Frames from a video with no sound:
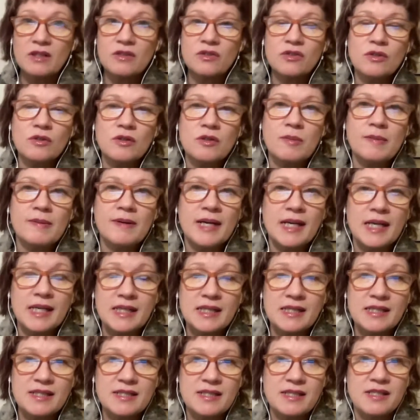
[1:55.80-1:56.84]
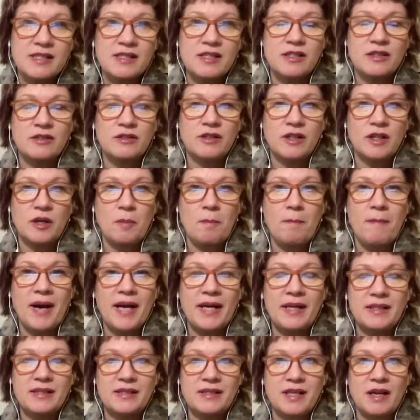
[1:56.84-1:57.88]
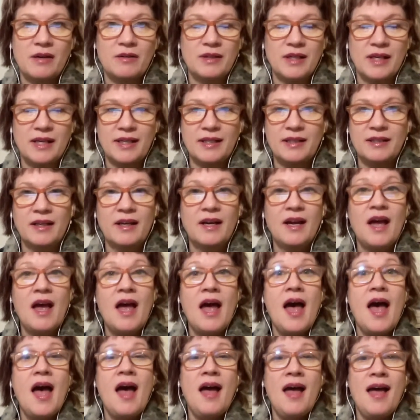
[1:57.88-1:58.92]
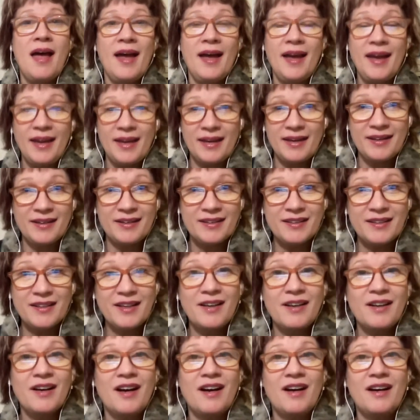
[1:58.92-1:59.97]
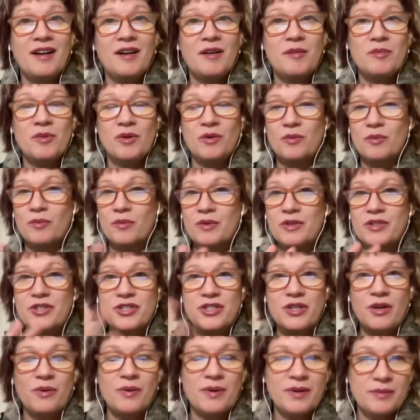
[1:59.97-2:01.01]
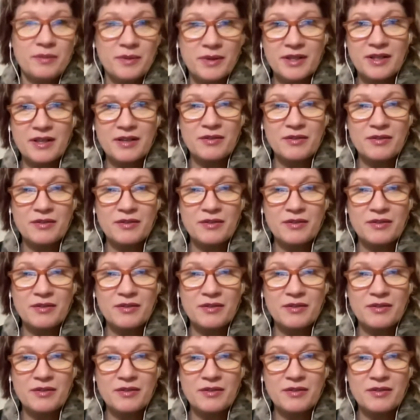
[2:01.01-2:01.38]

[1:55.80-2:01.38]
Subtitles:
So the behind the scenes look might sound like, hey, we're